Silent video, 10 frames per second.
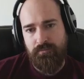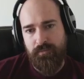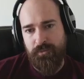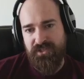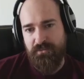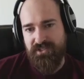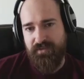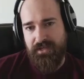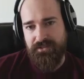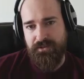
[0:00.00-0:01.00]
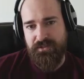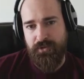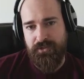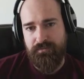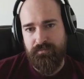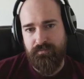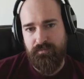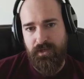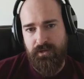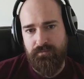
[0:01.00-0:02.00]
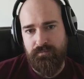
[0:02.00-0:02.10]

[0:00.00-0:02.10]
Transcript: Pope is almost a vassal at this point. Yeah.